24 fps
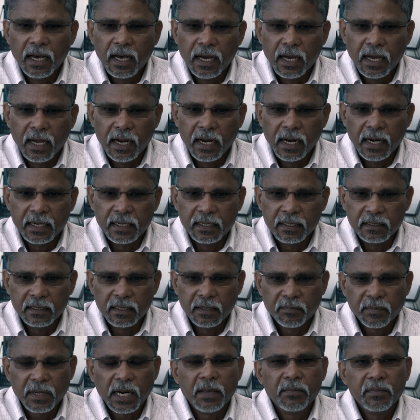And
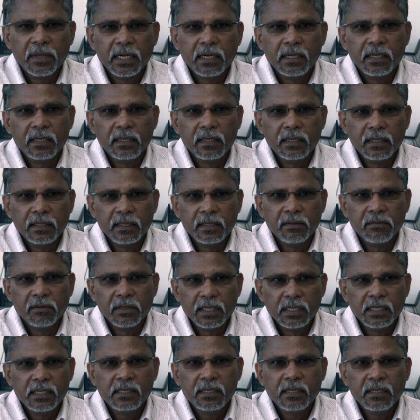the primary
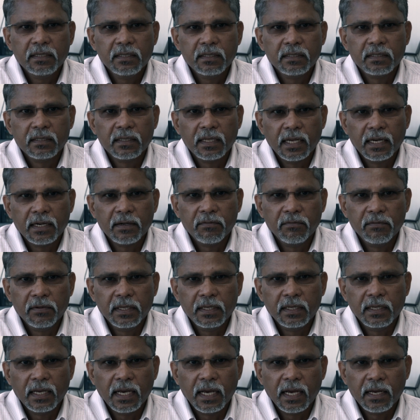reason that
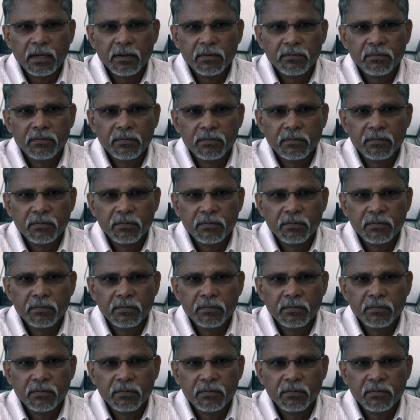we have